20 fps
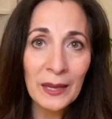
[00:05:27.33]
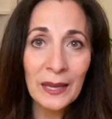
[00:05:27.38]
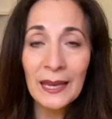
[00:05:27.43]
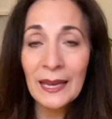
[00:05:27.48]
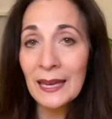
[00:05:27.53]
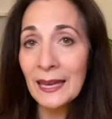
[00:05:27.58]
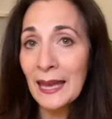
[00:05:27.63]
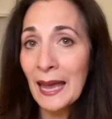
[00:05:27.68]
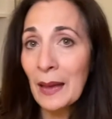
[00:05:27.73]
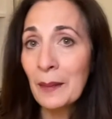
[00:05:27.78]

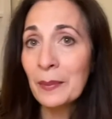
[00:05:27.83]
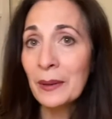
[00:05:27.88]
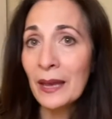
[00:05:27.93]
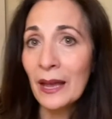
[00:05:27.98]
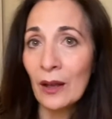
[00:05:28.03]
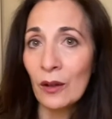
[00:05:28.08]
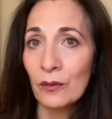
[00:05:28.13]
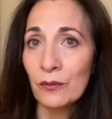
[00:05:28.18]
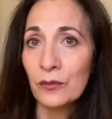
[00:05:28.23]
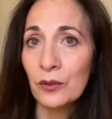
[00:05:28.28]
It can be
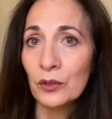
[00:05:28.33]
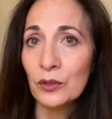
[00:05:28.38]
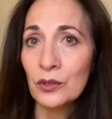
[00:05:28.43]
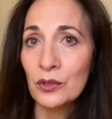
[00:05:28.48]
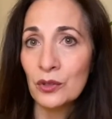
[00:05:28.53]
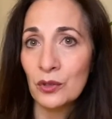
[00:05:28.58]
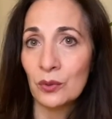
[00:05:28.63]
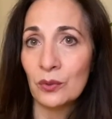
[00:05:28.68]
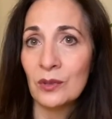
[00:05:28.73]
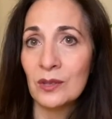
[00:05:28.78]
helpful to
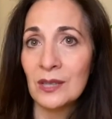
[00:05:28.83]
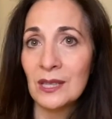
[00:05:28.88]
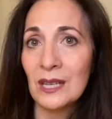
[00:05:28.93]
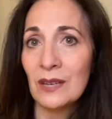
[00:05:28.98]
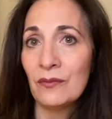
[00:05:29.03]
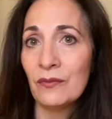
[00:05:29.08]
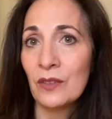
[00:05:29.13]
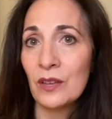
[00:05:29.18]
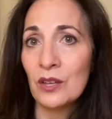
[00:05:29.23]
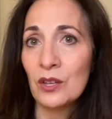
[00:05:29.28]
students
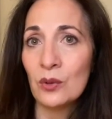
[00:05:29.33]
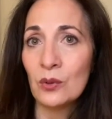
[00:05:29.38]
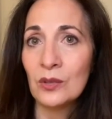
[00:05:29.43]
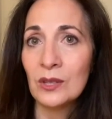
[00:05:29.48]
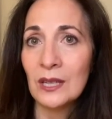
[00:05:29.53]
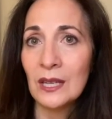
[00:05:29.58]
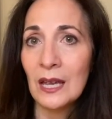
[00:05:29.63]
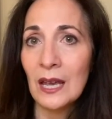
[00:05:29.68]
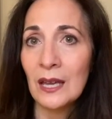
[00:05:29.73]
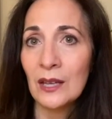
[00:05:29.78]
if they use
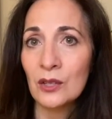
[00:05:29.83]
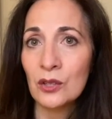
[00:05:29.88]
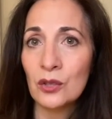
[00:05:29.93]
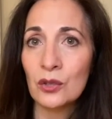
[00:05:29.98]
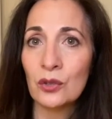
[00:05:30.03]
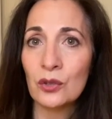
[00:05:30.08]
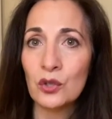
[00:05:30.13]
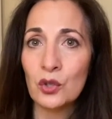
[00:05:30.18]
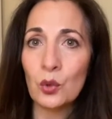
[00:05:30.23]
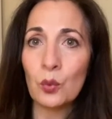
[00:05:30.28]
the
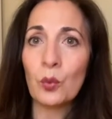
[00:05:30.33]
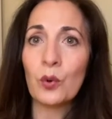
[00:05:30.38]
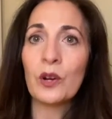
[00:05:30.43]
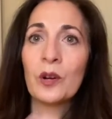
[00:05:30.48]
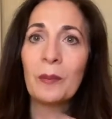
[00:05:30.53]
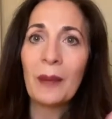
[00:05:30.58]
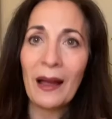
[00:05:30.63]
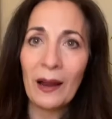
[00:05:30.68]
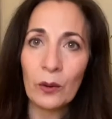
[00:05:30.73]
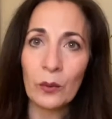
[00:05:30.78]
answer to
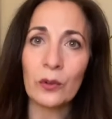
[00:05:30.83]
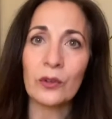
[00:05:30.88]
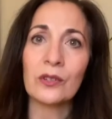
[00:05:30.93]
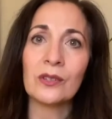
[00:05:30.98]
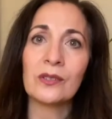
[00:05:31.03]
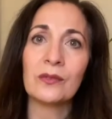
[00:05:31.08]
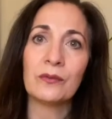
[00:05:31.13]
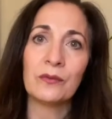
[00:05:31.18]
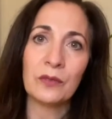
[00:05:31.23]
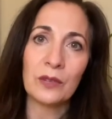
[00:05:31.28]
work
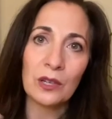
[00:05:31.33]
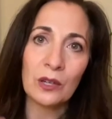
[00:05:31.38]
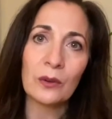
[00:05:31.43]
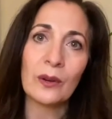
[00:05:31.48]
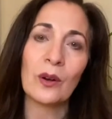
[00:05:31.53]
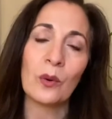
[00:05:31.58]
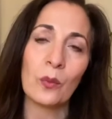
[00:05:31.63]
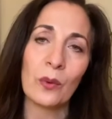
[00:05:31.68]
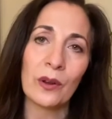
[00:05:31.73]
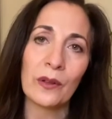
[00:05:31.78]
backwards and figure
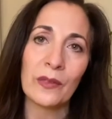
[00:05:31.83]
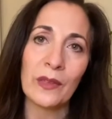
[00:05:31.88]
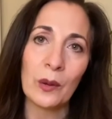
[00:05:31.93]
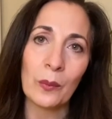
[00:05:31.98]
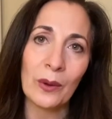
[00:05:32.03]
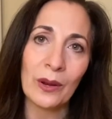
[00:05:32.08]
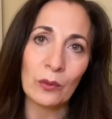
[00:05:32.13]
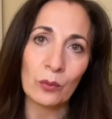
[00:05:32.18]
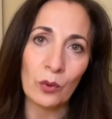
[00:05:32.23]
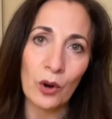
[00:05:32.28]
out where they
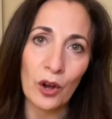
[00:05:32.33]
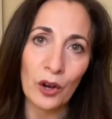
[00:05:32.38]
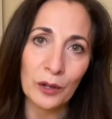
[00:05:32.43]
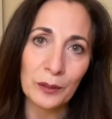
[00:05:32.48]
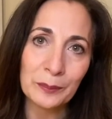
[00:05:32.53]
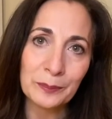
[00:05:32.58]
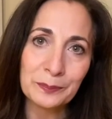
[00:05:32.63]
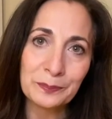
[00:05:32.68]
went wrong.